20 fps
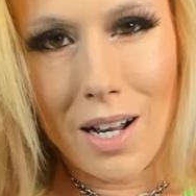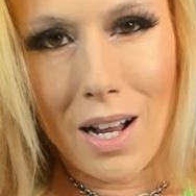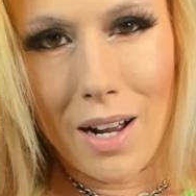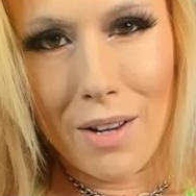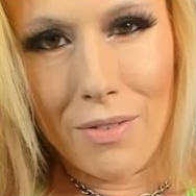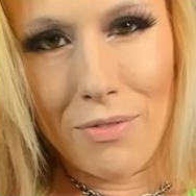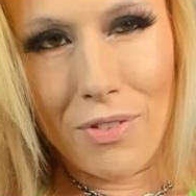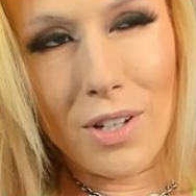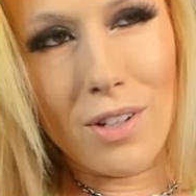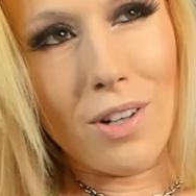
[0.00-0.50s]
I
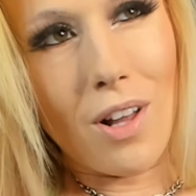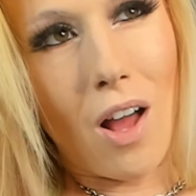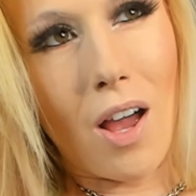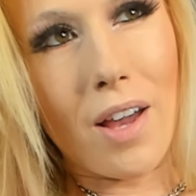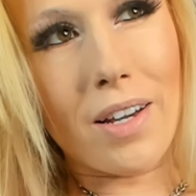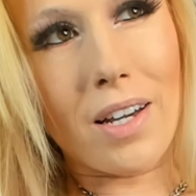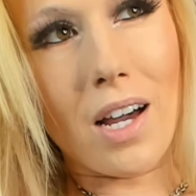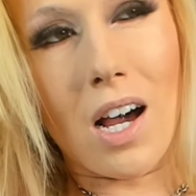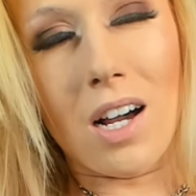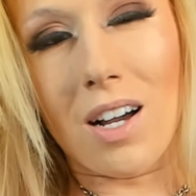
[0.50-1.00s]
feel
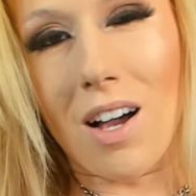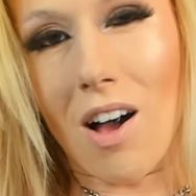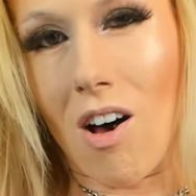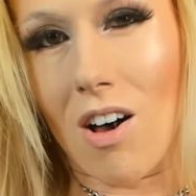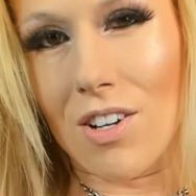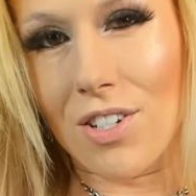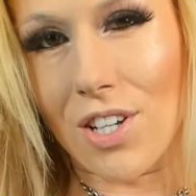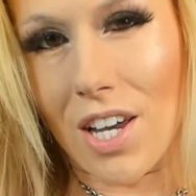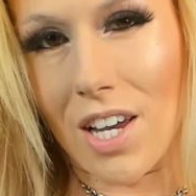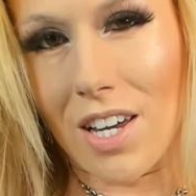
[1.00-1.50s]
like a
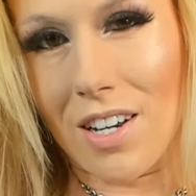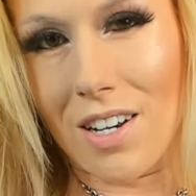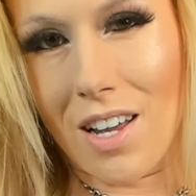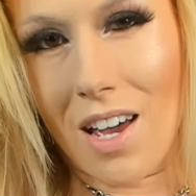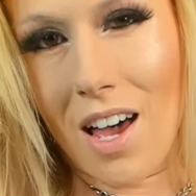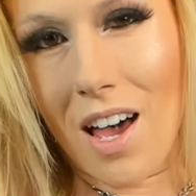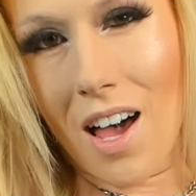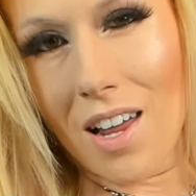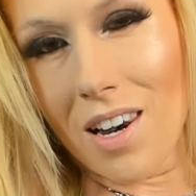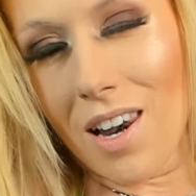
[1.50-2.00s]
garden,
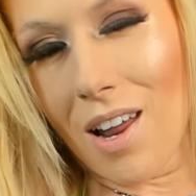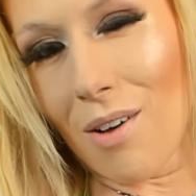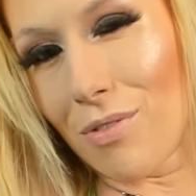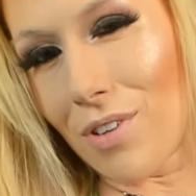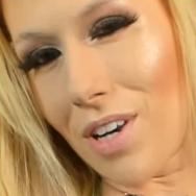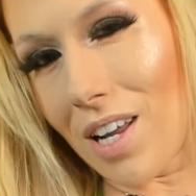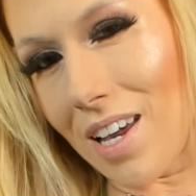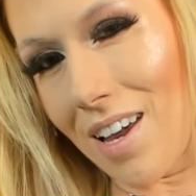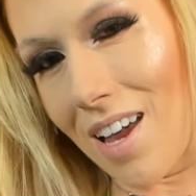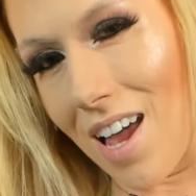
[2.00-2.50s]
a
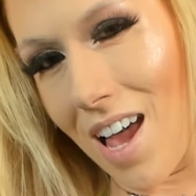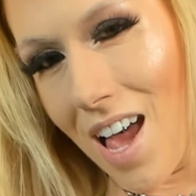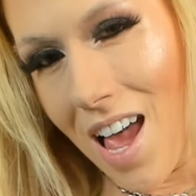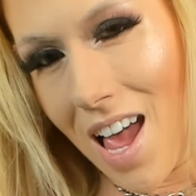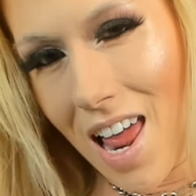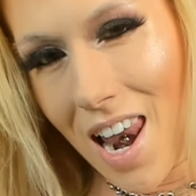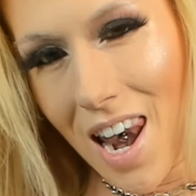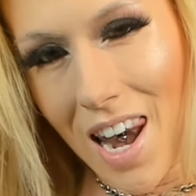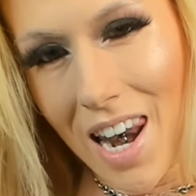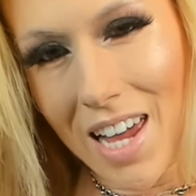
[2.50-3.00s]
lovely
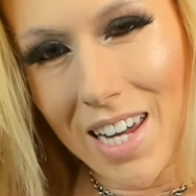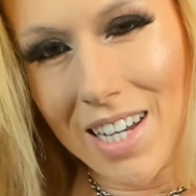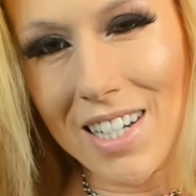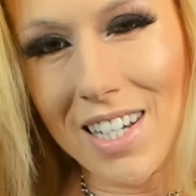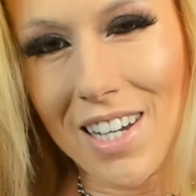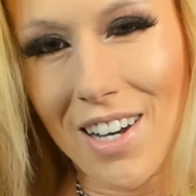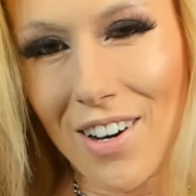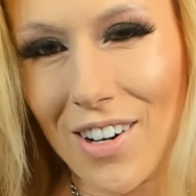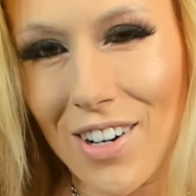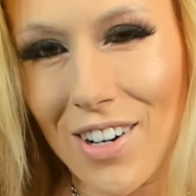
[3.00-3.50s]
lady